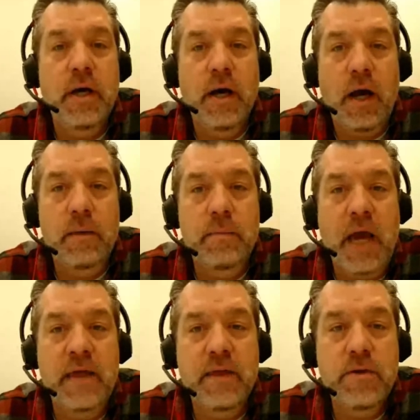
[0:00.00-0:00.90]

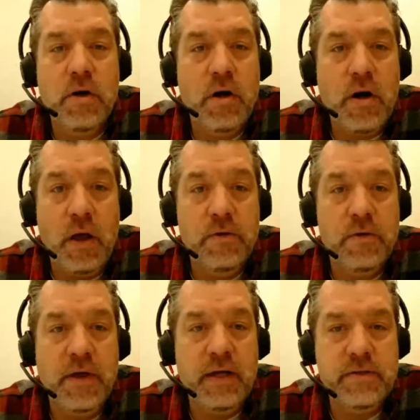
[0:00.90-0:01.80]
And then there are other
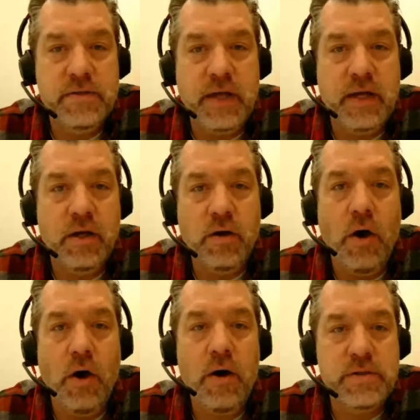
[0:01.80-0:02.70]
things that can
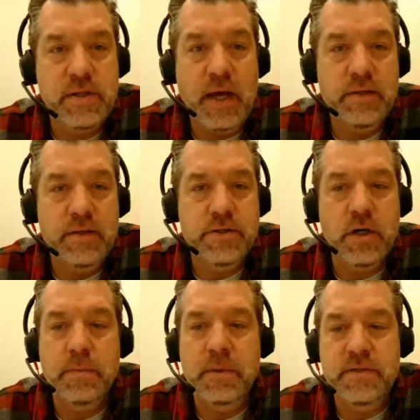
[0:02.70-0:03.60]
cause that
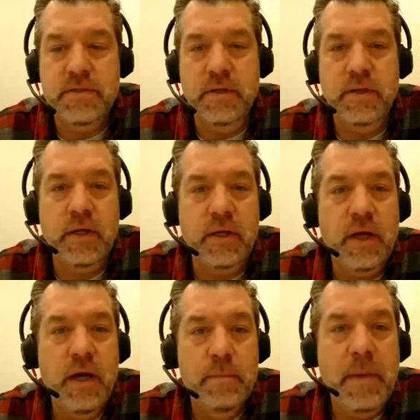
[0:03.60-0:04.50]
disturbance in the
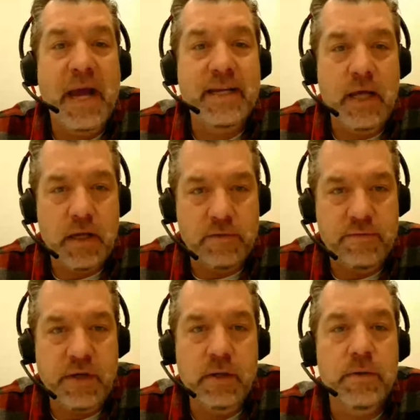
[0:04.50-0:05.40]
magnetic
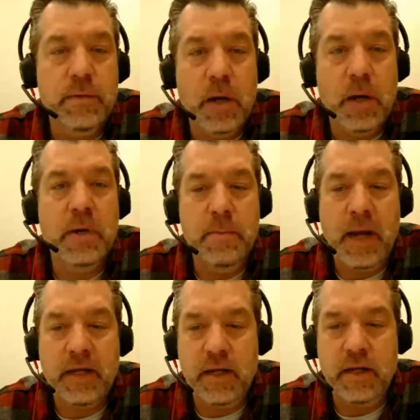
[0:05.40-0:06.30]
field, the permanent
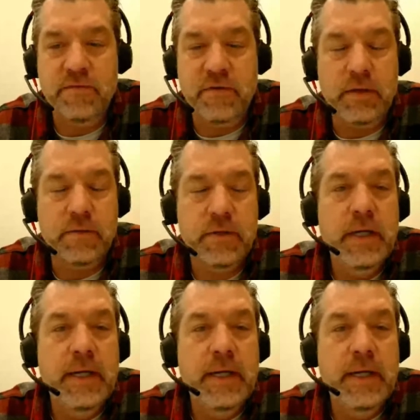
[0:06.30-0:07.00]
magnetic field.